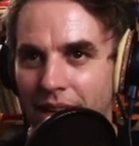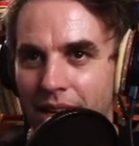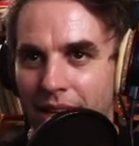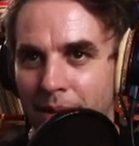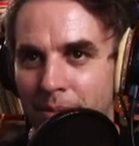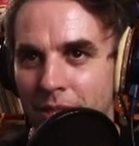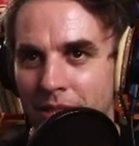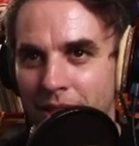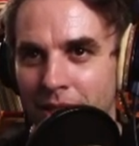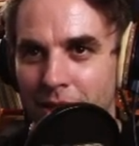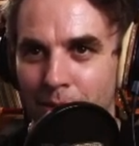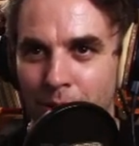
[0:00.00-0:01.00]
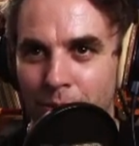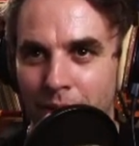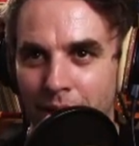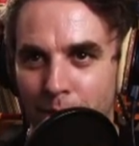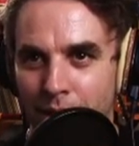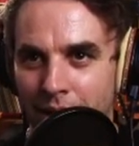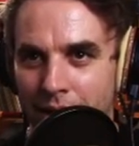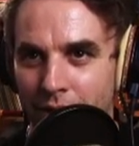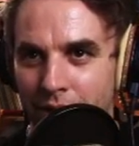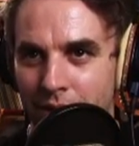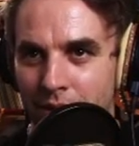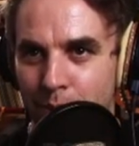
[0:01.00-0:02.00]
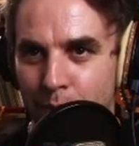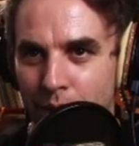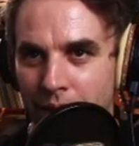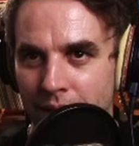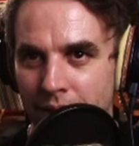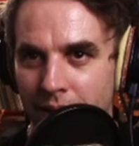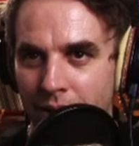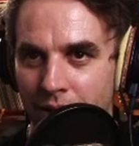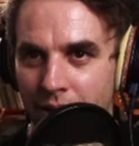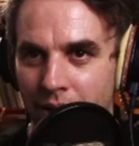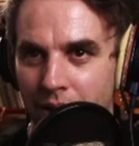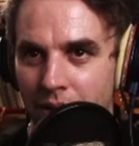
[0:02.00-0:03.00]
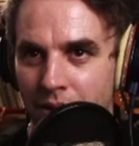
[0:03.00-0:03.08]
I'm just a little bit worried about how this plays out.